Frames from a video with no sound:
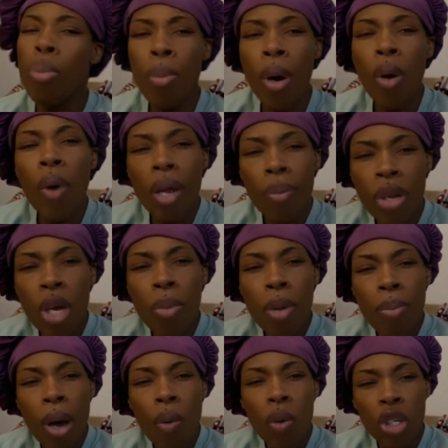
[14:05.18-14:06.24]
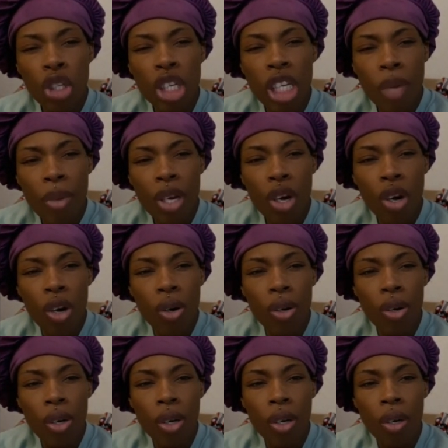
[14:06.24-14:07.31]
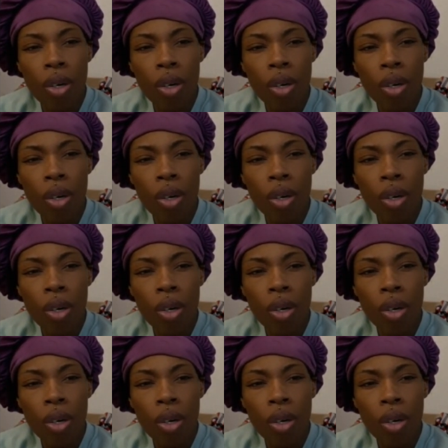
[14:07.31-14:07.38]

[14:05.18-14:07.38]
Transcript: remember what me remember what she name, you know.